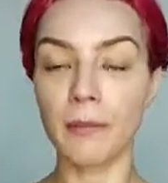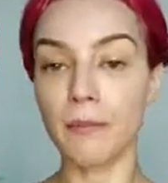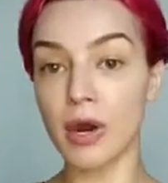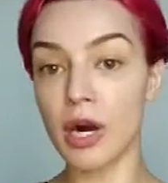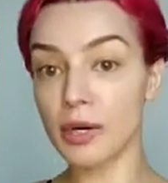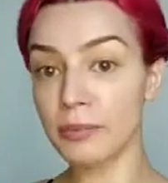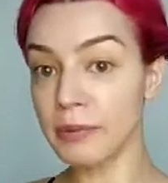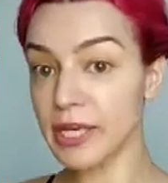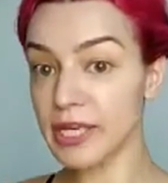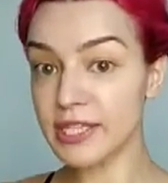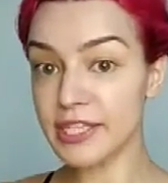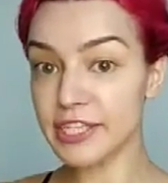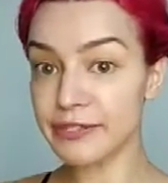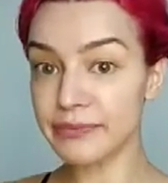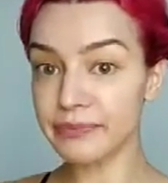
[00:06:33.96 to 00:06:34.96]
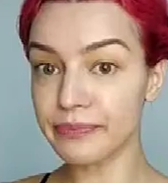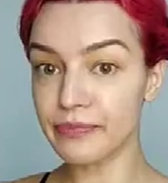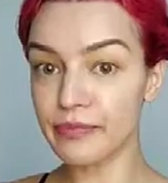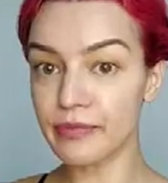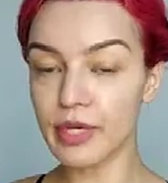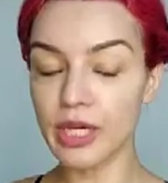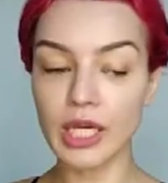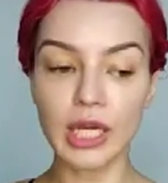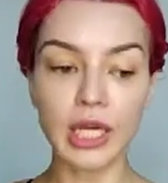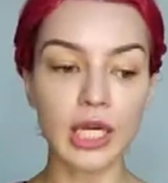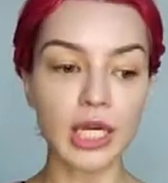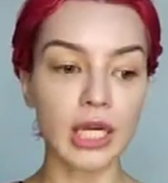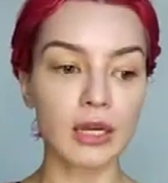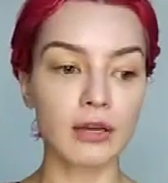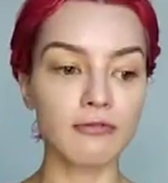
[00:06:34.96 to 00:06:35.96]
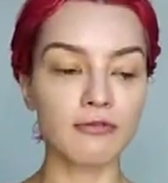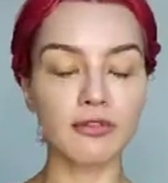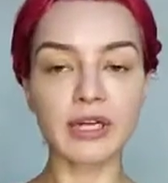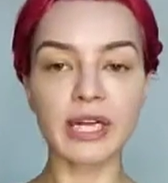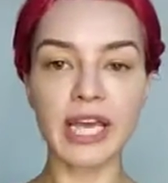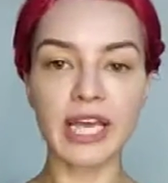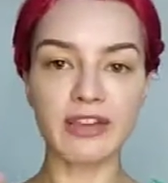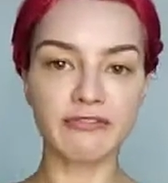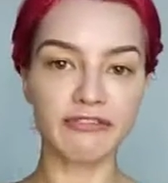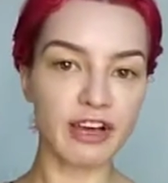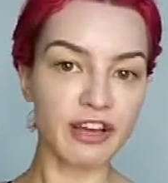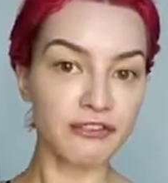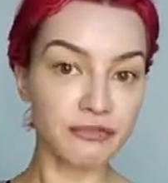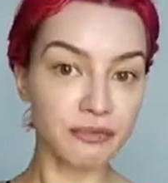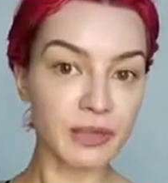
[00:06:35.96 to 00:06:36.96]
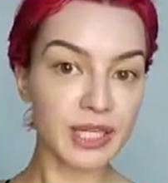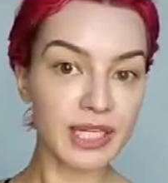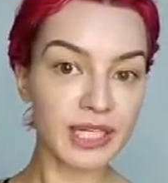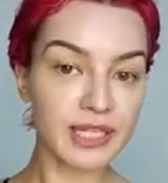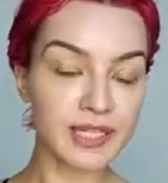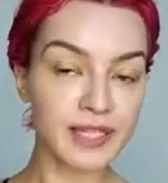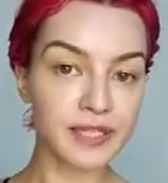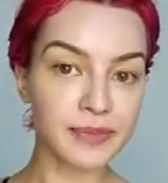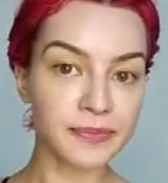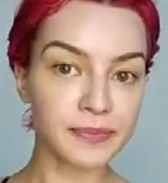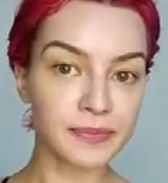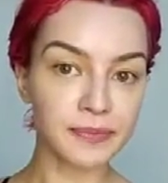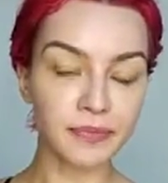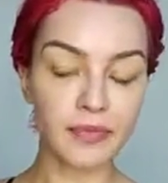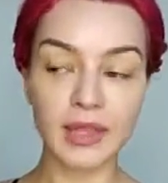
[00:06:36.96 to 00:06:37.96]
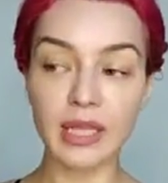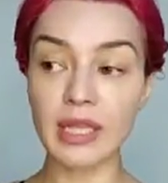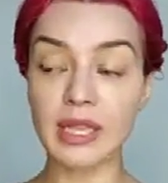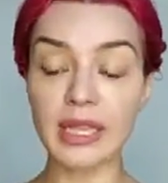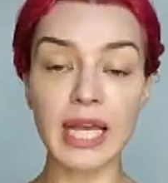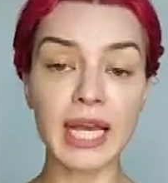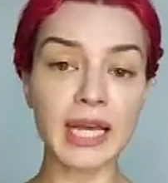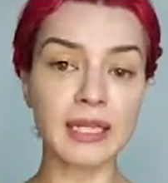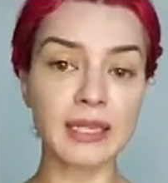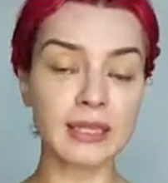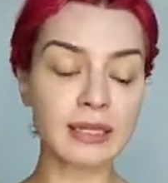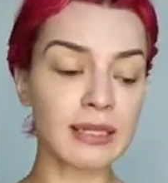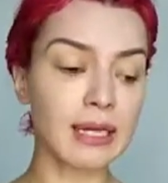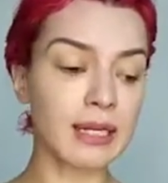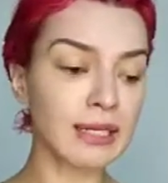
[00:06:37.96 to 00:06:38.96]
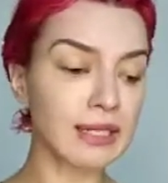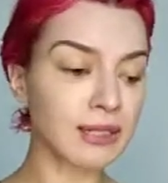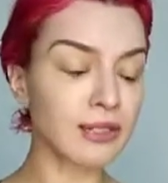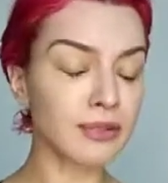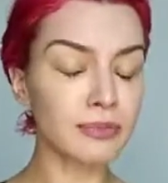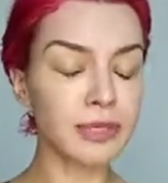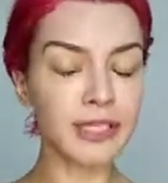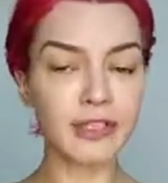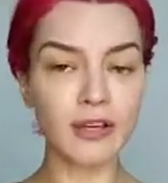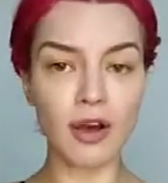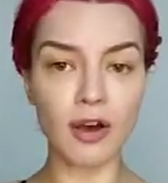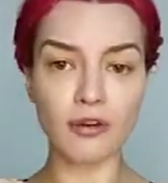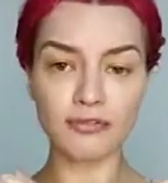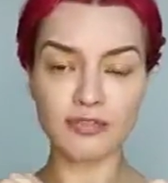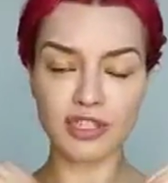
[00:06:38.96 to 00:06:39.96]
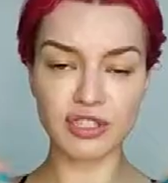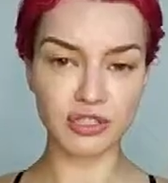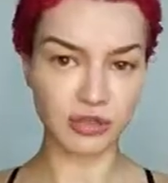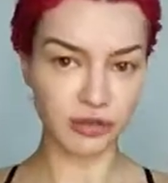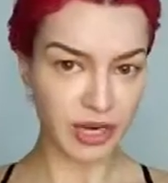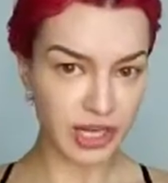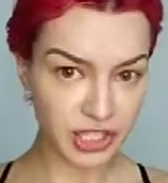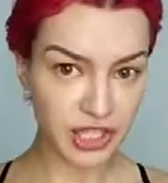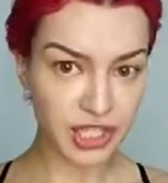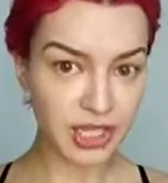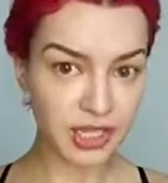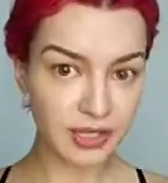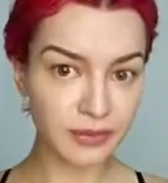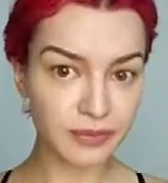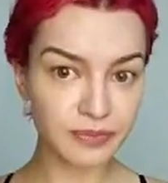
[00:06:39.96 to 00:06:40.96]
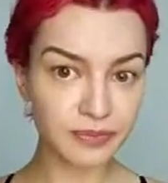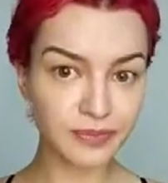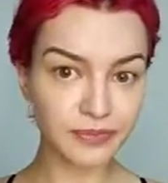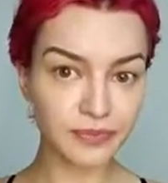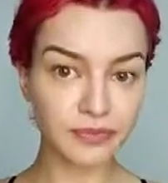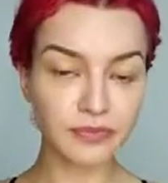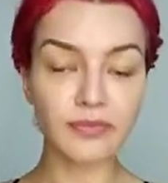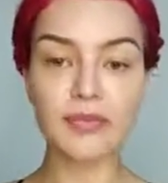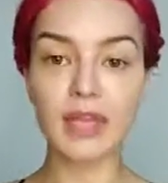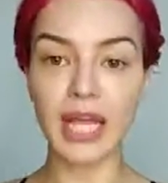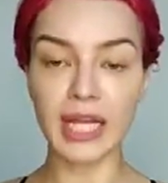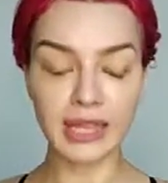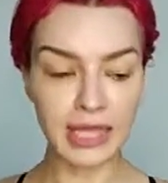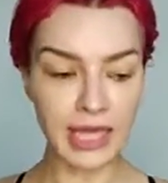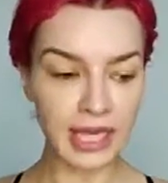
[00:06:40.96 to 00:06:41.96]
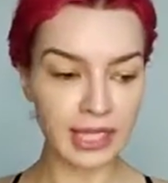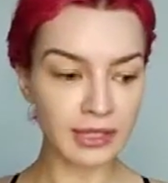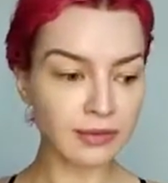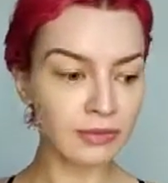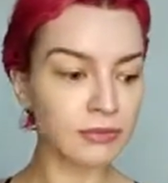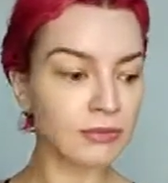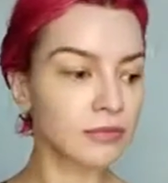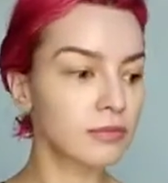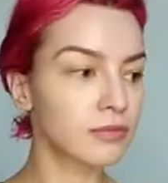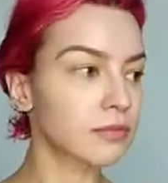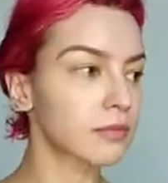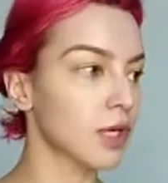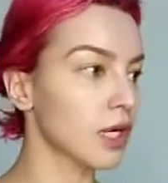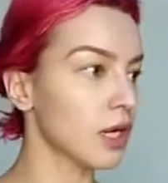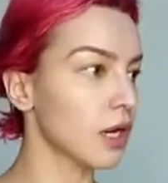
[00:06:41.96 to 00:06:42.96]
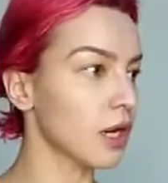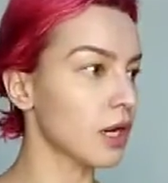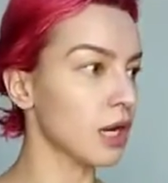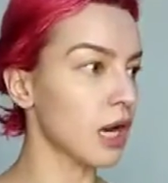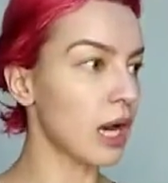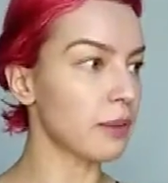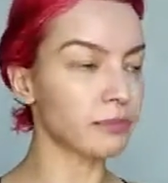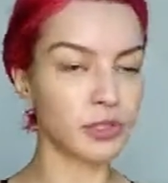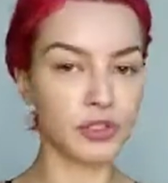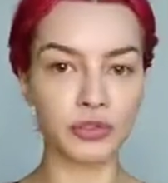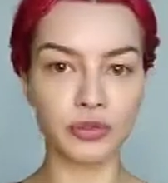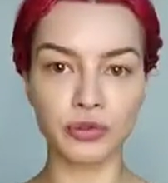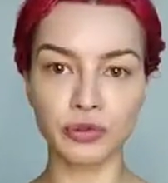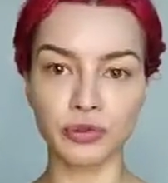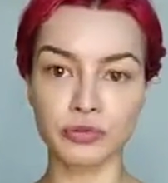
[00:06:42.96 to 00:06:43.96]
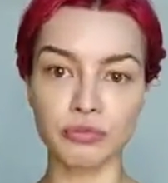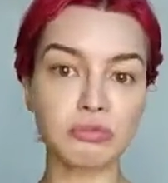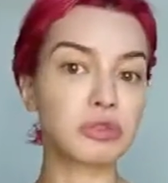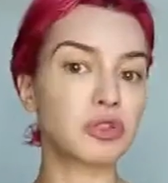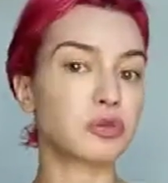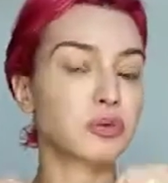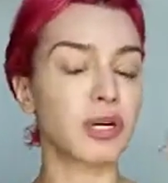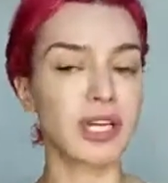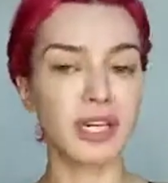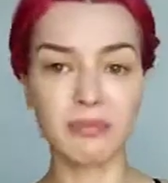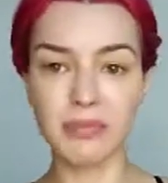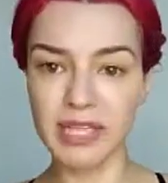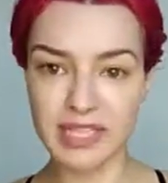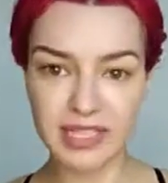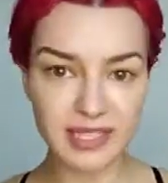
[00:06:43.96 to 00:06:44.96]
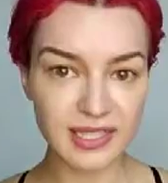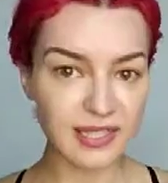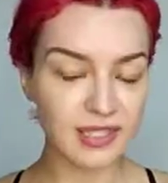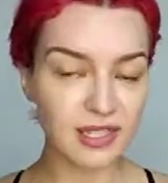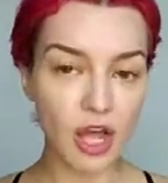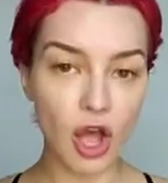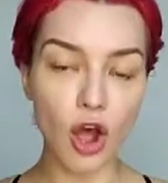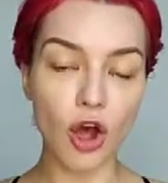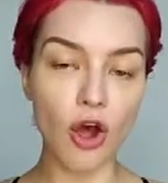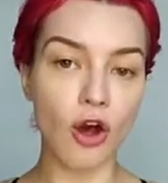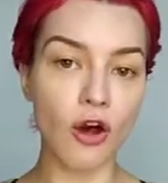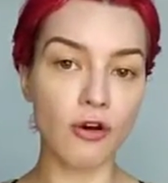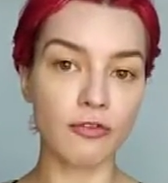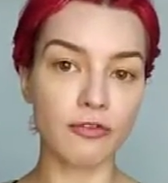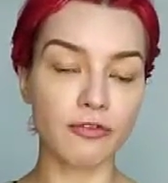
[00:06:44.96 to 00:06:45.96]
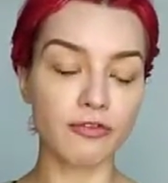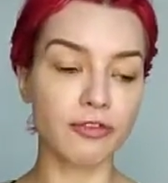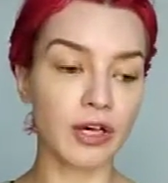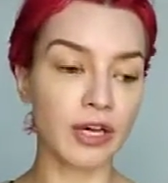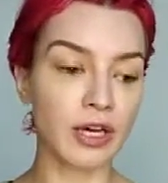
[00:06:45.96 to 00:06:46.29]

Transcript: burpees for like 5 minutes, then a little bit of stretching, and then up to 20 minutes of